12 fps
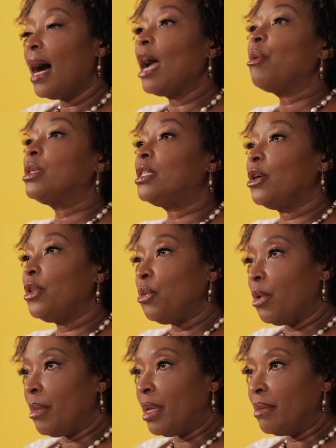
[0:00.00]
I was the
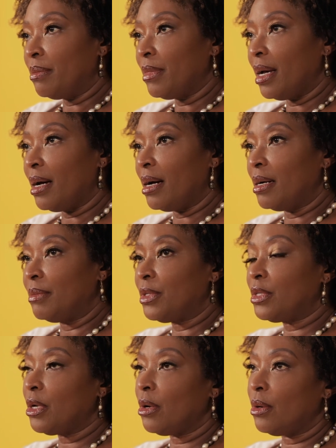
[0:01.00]
only woman.
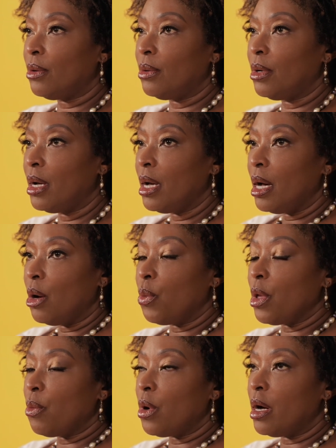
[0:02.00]
So
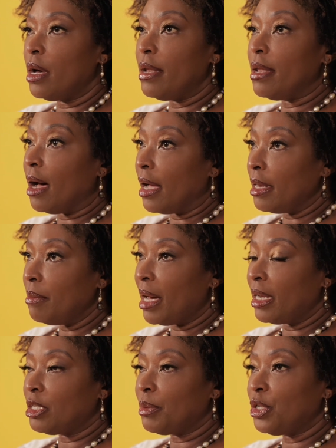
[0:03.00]
we were 9
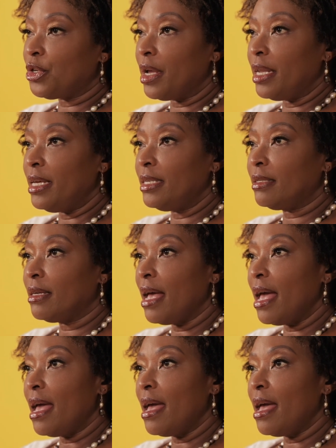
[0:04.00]
management trainees,